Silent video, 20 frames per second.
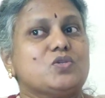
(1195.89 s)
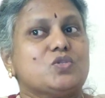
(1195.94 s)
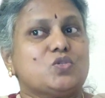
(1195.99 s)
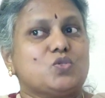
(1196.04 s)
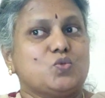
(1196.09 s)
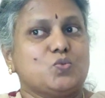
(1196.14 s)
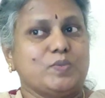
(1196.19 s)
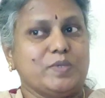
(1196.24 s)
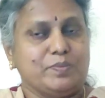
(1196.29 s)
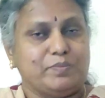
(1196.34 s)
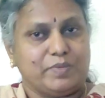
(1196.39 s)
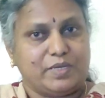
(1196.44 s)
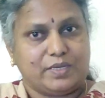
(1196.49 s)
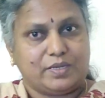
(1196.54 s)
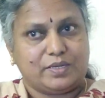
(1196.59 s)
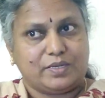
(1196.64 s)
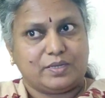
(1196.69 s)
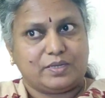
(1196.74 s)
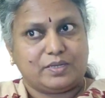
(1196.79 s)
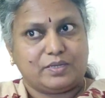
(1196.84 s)

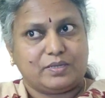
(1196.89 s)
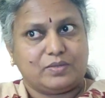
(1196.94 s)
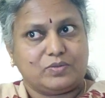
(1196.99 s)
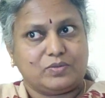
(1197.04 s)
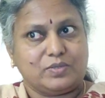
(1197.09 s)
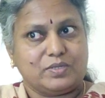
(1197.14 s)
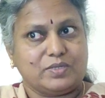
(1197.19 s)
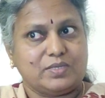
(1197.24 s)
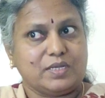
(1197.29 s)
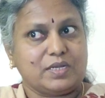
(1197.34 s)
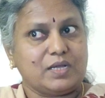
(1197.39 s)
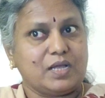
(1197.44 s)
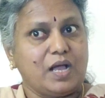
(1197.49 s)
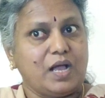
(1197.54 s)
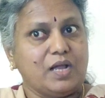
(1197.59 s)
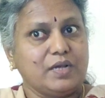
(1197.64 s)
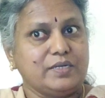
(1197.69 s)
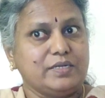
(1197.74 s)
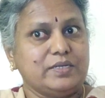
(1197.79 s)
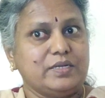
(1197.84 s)
swimming. So this is a
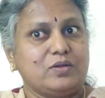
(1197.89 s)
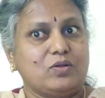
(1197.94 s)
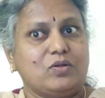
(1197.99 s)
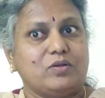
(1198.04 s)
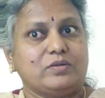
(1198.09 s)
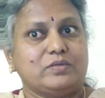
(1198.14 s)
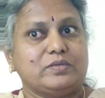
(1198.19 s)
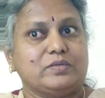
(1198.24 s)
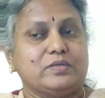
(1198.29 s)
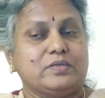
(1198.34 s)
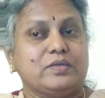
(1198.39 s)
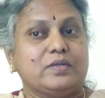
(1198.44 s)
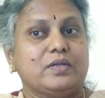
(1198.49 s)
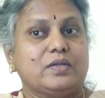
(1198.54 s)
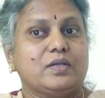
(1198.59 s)
cardinal ordinal.